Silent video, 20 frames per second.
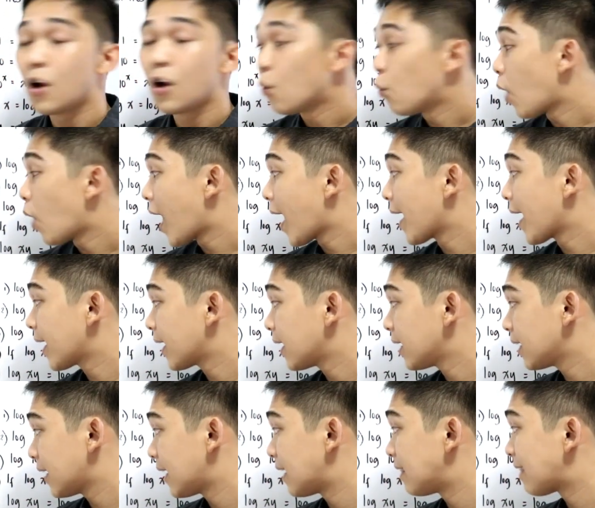While
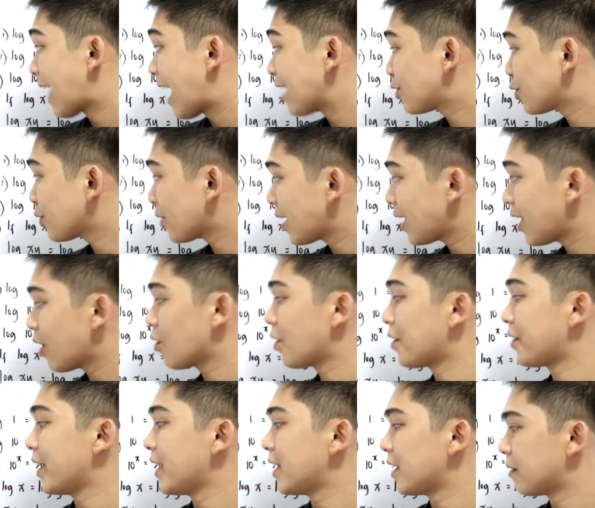in natural
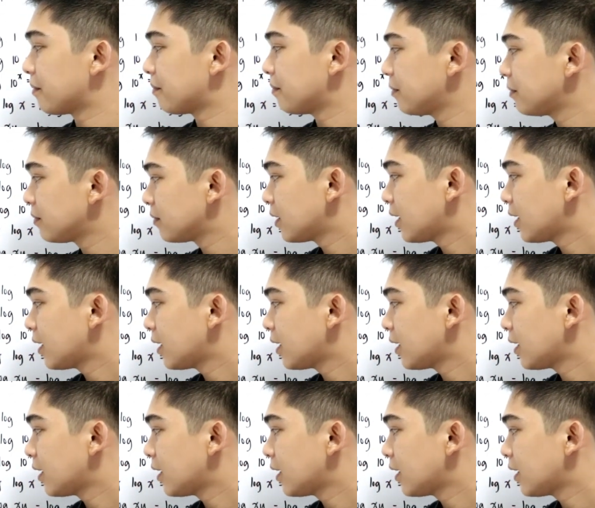logarithm,